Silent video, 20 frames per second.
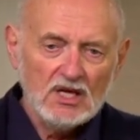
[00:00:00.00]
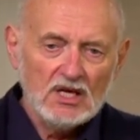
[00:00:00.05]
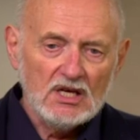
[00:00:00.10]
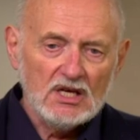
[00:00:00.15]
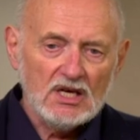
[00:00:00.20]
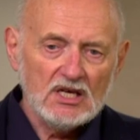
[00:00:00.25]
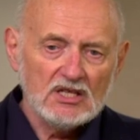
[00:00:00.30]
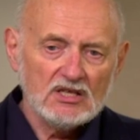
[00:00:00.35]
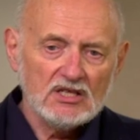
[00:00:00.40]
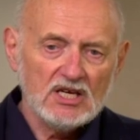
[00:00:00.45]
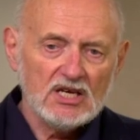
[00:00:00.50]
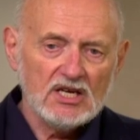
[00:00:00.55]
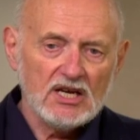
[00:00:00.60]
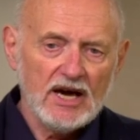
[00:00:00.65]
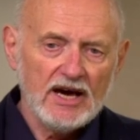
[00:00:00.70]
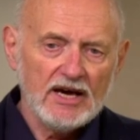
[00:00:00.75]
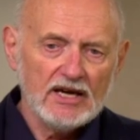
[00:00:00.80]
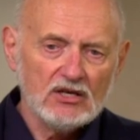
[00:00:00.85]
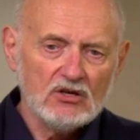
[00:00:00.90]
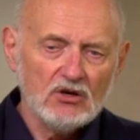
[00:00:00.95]
And then
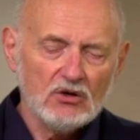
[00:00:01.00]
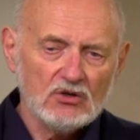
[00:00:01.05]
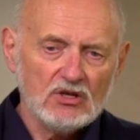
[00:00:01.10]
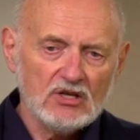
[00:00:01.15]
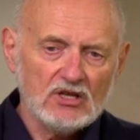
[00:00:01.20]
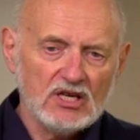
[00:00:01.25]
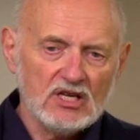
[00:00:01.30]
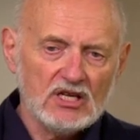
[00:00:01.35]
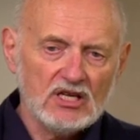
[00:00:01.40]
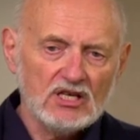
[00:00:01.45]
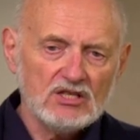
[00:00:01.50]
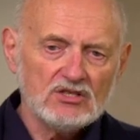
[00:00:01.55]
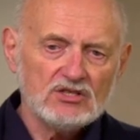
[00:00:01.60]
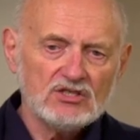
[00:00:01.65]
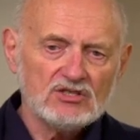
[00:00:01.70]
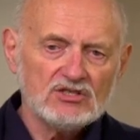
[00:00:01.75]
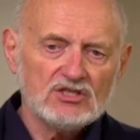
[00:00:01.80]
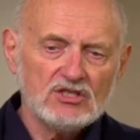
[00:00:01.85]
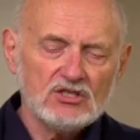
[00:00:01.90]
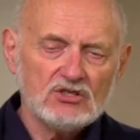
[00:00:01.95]
I go to that
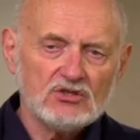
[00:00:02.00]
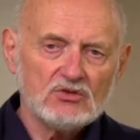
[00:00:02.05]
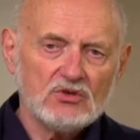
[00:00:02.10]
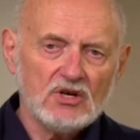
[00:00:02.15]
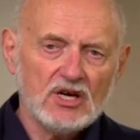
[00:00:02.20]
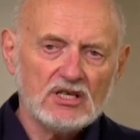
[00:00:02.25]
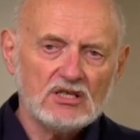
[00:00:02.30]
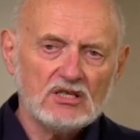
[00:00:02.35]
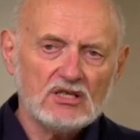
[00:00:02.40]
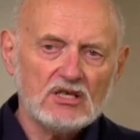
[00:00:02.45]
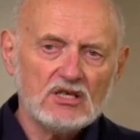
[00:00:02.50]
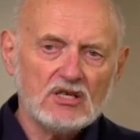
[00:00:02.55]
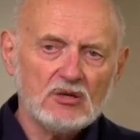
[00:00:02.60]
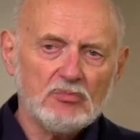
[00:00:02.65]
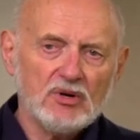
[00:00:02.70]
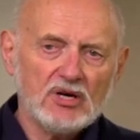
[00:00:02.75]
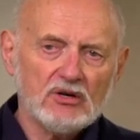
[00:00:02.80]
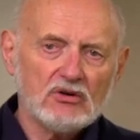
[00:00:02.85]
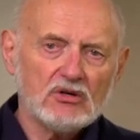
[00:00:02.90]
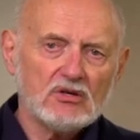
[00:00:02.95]
agency and try to get a
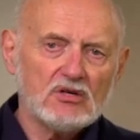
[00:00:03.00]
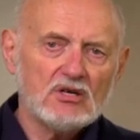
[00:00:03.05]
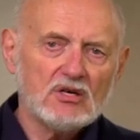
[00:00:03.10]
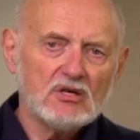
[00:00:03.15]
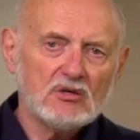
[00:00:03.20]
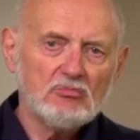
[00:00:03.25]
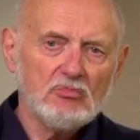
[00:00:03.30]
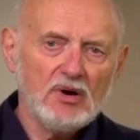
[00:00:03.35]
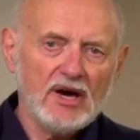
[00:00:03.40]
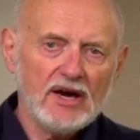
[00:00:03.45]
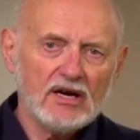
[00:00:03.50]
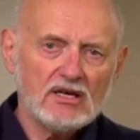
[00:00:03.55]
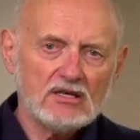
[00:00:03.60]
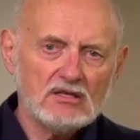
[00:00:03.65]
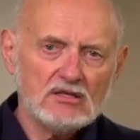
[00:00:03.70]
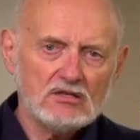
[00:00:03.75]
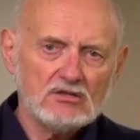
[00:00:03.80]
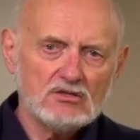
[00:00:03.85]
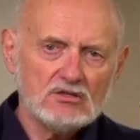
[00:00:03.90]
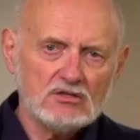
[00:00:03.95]
better kid back
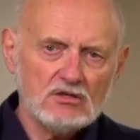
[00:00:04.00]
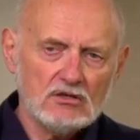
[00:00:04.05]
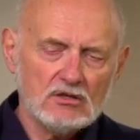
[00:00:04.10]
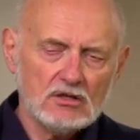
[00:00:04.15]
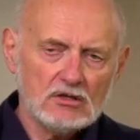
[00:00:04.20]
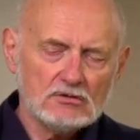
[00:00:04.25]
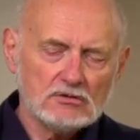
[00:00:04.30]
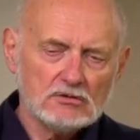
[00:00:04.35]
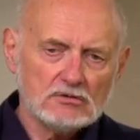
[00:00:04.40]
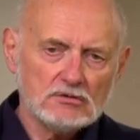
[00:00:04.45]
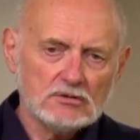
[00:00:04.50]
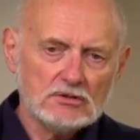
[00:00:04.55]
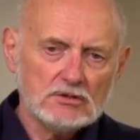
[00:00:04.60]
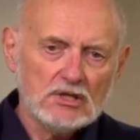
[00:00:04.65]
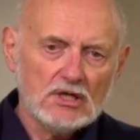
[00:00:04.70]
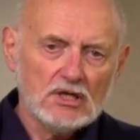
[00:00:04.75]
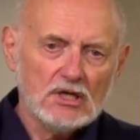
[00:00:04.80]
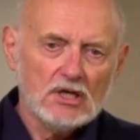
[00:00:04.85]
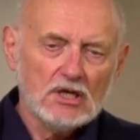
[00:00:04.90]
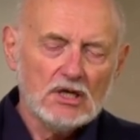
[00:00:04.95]
each year.
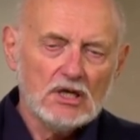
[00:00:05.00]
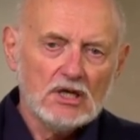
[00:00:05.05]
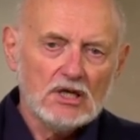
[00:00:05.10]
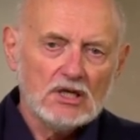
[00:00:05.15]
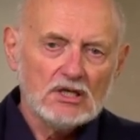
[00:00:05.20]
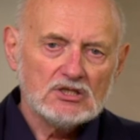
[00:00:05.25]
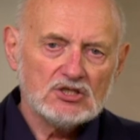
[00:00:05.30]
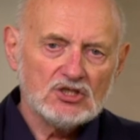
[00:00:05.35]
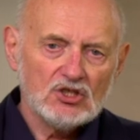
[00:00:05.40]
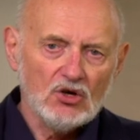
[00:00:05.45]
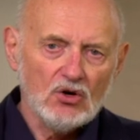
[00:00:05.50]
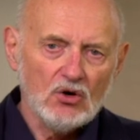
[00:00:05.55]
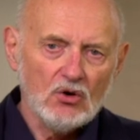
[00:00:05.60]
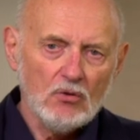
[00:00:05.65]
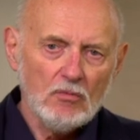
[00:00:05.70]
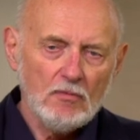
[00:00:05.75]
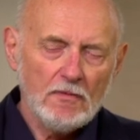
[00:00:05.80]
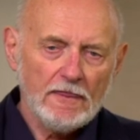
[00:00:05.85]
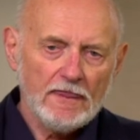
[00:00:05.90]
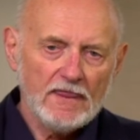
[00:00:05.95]

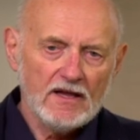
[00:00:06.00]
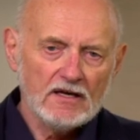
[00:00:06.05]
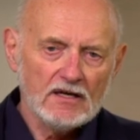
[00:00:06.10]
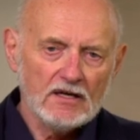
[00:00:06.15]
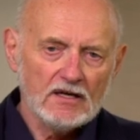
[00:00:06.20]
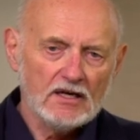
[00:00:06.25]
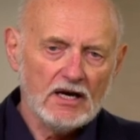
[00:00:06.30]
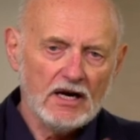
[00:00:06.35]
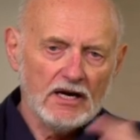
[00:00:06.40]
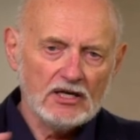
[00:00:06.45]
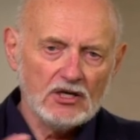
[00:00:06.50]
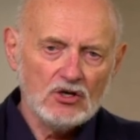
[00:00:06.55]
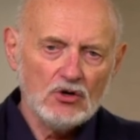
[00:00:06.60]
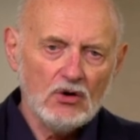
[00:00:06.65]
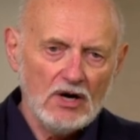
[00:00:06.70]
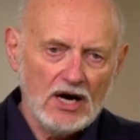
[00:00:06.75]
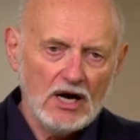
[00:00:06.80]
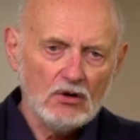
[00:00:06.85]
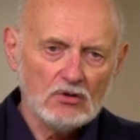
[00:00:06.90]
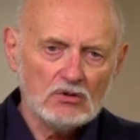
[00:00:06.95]
So I go
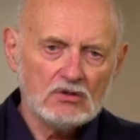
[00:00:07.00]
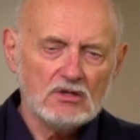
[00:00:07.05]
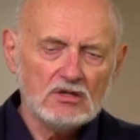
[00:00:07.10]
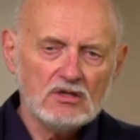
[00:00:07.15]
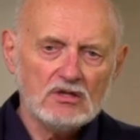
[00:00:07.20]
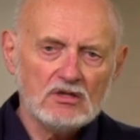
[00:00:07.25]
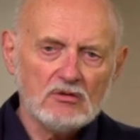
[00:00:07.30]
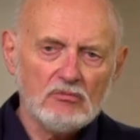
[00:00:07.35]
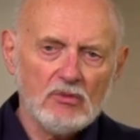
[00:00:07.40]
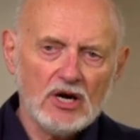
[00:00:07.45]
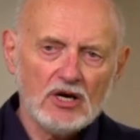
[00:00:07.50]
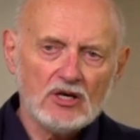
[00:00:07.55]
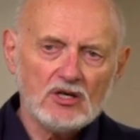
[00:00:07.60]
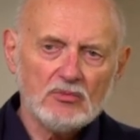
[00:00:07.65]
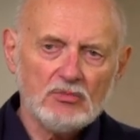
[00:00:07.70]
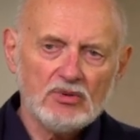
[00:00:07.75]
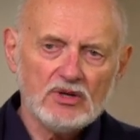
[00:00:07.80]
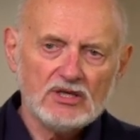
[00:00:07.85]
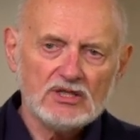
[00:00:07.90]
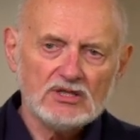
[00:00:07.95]
out in the
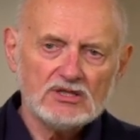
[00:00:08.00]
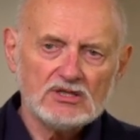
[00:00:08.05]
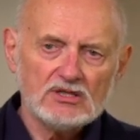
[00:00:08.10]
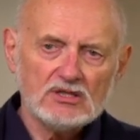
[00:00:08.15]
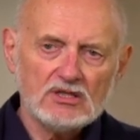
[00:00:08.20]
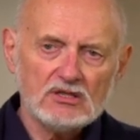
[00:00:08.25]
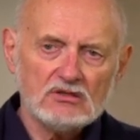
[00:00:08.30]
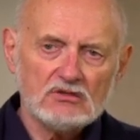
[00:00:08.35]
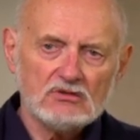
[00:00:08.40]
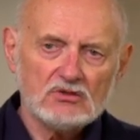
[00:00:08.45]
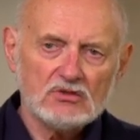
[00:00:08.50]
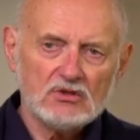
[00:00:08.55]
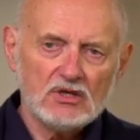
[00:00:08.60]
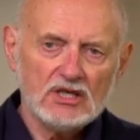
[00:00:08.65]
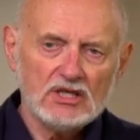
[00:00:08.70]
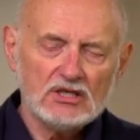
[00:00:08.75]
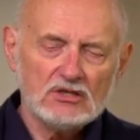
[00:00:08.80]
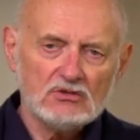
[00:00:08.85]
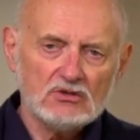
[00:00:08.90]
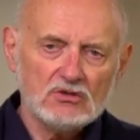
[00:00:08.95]
marketplace and
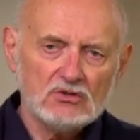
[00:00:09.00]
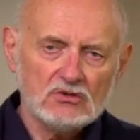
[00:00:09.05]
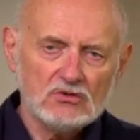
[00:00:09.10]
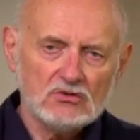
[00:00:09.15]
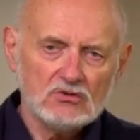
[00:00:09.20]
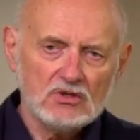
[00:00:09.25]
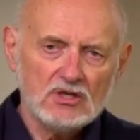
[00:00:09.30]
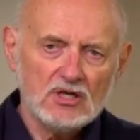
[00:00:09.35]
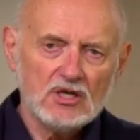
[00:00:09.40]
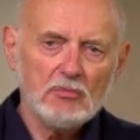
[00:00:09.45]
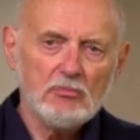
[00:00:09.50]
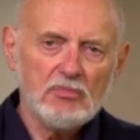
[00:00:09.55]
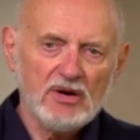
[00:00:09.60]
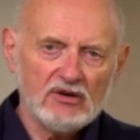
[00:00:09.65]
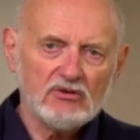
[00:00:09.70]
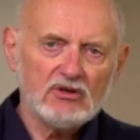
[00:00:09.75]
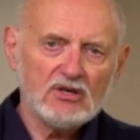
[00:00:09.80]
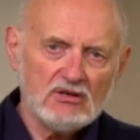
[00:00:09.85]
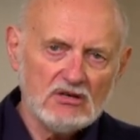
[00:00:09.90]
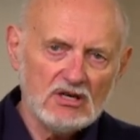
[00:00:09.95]
try to get a
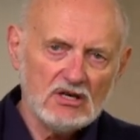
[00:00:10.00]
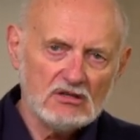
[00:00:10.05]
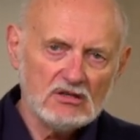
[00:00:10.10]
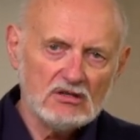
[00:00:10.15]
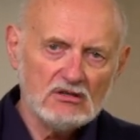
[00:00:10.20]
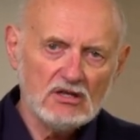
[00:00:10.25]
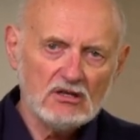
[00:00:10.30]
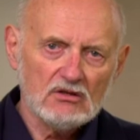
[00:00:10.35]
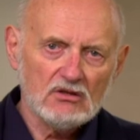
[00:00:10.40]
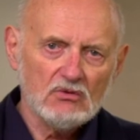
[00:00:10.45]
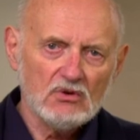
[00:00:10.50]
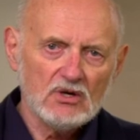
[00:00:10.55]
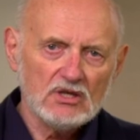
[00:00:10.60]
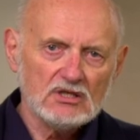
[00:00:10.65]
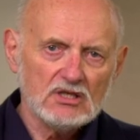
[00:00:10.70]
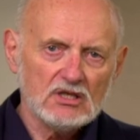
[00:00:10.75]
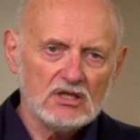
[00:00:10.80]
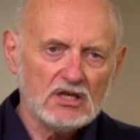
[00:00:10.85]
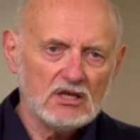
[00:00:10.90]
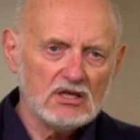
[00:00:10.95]
better kid than the one
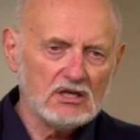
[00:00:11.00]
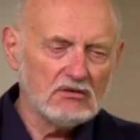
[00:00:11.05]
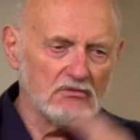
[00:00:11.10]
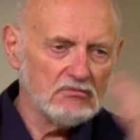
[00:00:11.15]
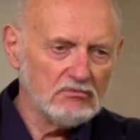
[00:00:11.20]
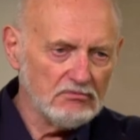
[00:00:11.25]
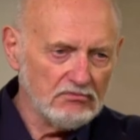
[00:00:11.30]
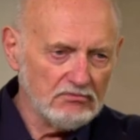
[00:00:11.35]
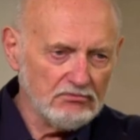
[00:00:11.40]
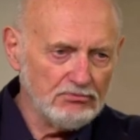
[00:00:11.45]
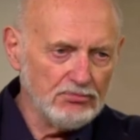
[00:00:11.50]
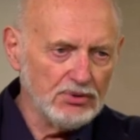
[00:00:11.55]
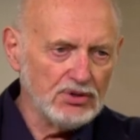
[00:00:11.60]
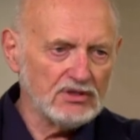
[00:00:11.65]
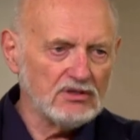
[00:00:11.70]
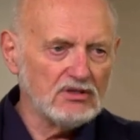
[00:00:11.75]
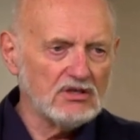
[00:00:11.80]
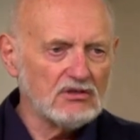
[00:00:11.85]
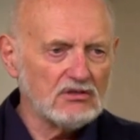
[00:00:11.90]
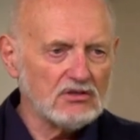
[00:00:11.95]
that I
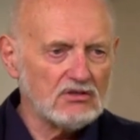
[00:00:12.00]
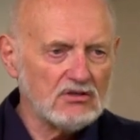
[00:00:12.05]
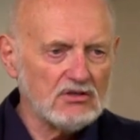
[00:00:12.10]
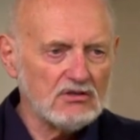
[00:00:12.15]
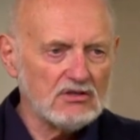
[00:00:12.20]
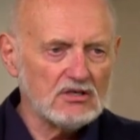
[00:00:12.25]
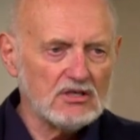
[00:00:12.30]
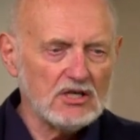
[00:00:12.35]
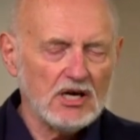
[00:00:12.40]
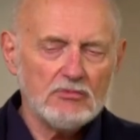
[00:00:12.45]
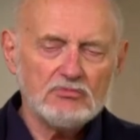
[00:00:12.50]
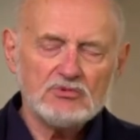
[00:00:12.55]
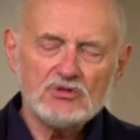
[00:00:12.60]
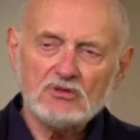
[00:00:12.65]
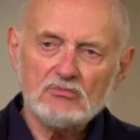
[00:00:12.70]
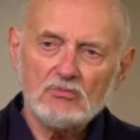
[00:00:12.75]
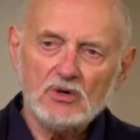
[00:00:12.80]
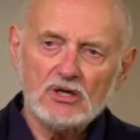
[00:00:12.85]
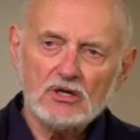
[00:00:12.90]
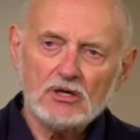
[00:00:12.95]
put into the
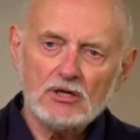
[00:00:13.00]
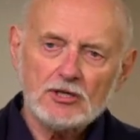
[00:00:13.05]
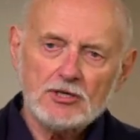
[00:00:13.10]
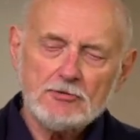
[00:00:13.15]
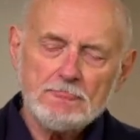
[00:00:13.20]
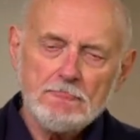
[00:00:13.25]
adoption market.